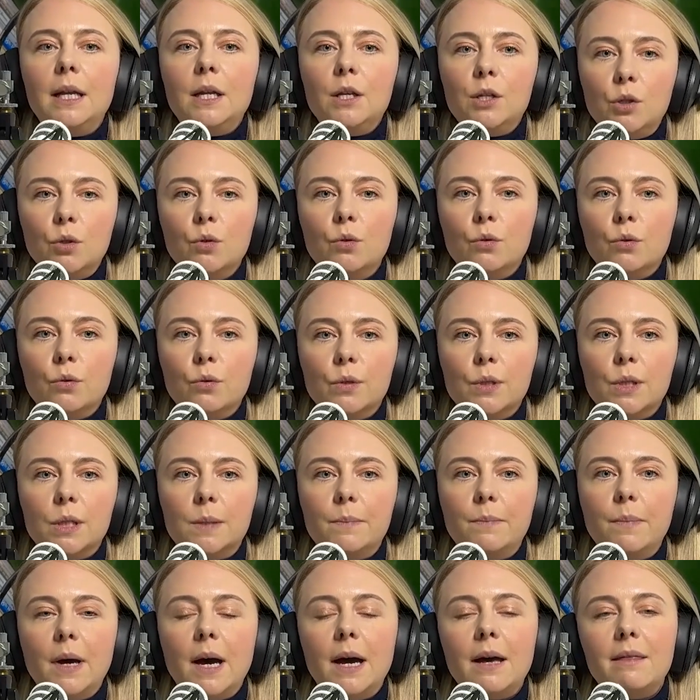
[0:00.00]
doors.
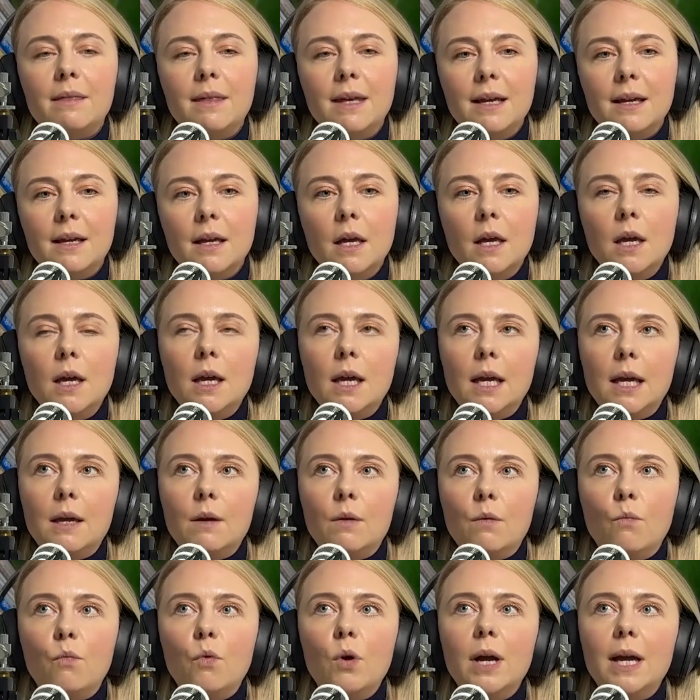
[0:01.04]
But I think
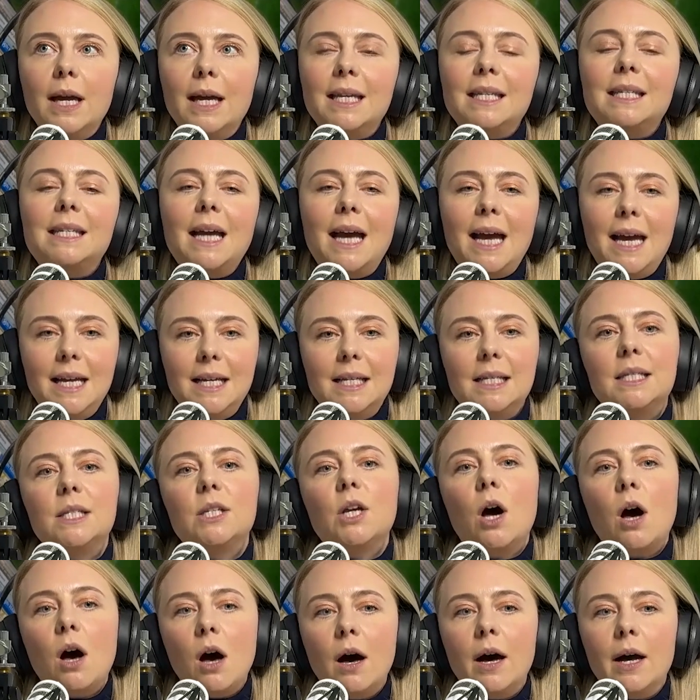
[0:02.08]
what it takes
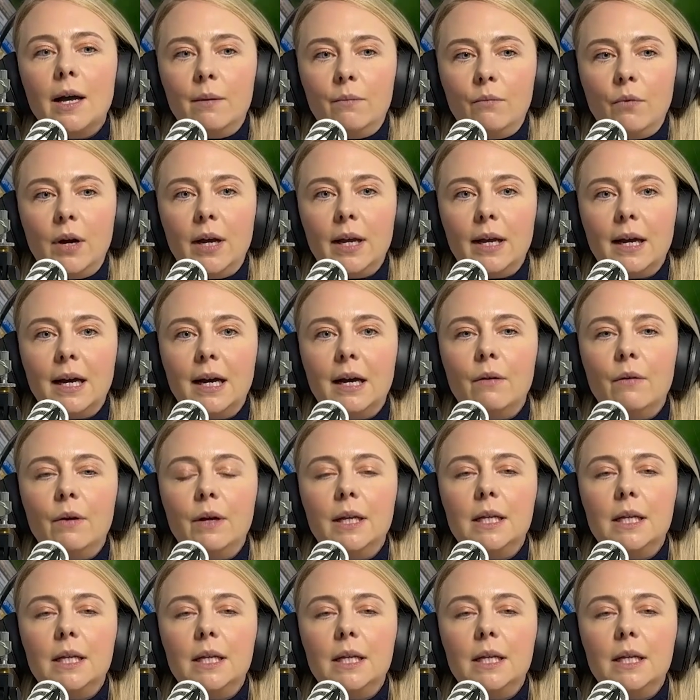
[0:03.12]
time, right, Karen?